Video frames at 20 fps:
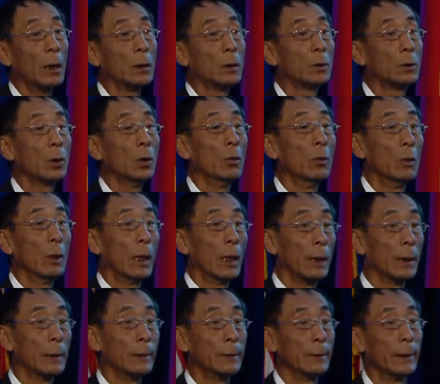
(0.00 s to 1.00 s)
So
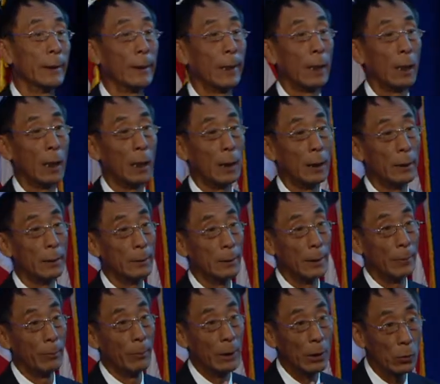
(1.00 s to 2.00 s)

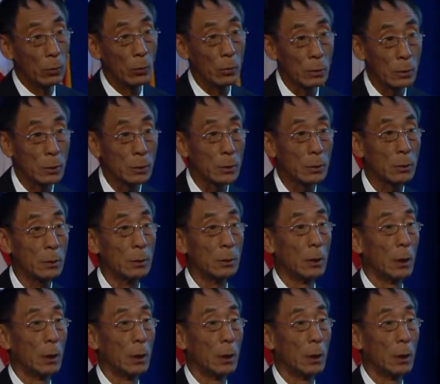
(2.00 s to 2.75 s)
the minerals,